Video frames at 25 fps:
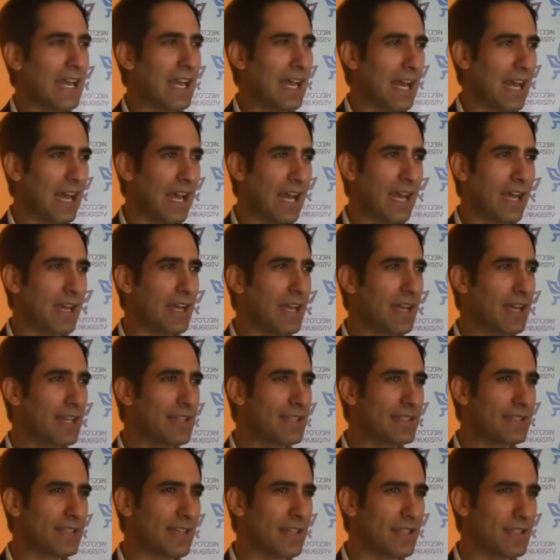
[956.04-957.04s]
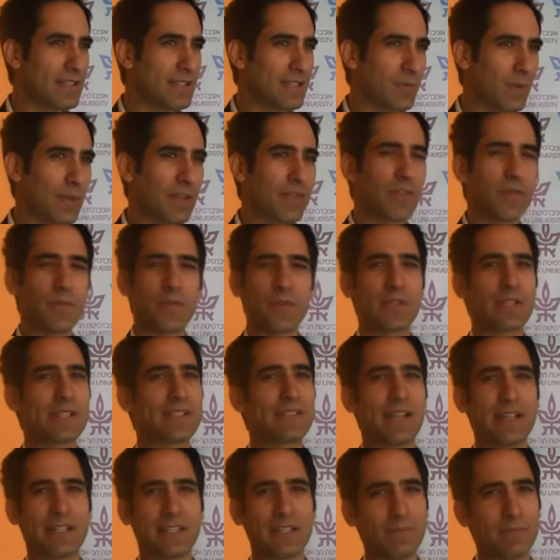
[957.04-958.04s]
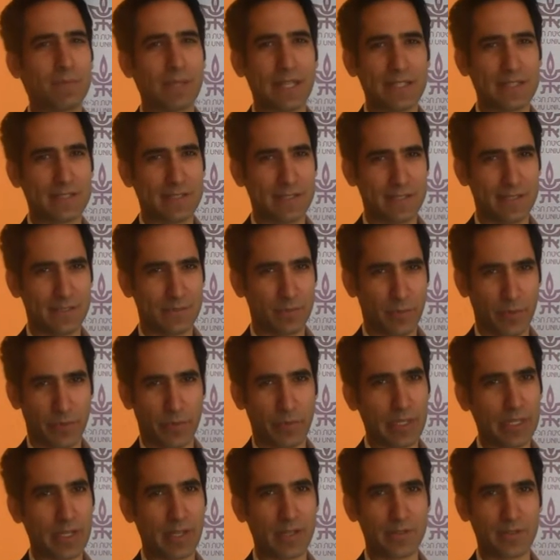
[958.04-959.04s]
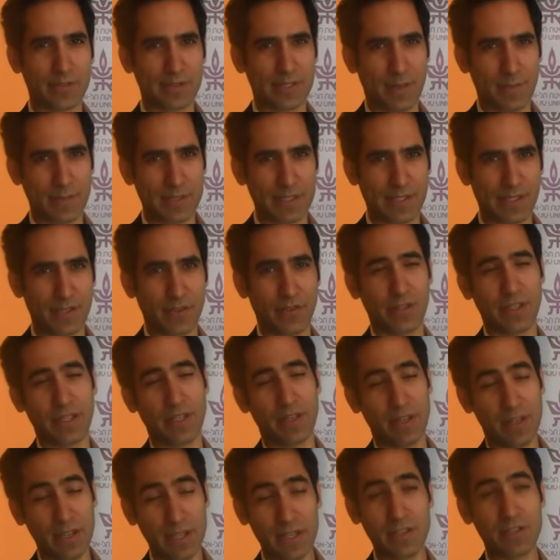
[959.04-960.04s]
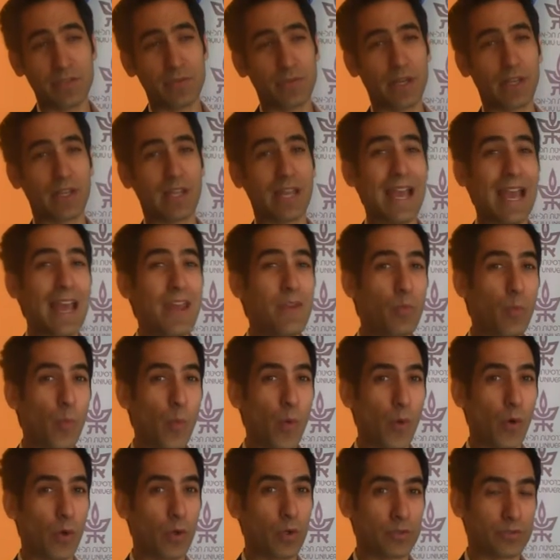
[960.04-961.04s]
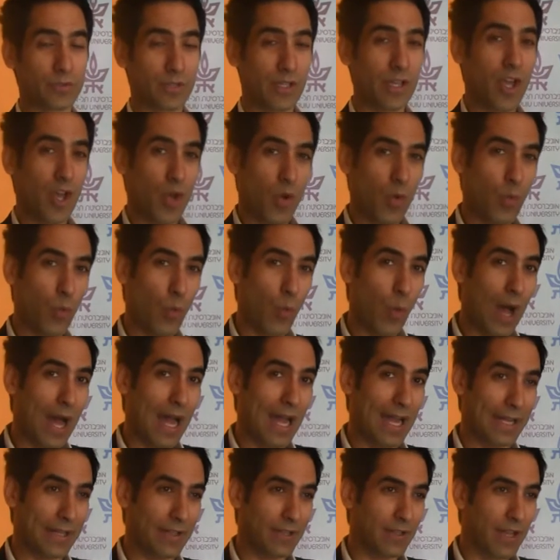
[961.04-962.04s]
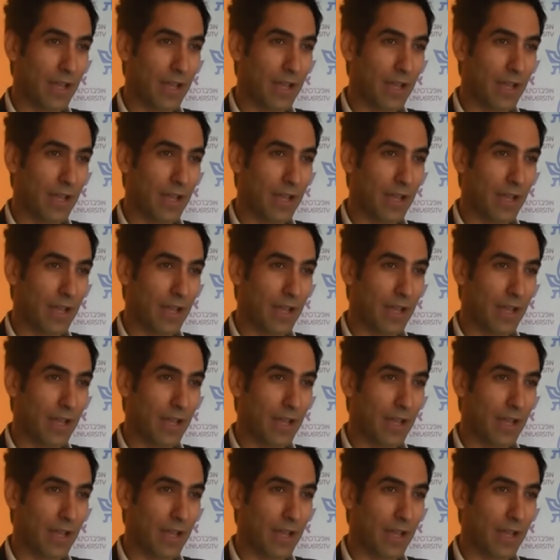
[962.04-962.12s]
It's one of the most exciting places with regard to cybersecurity in Israel and worldwide.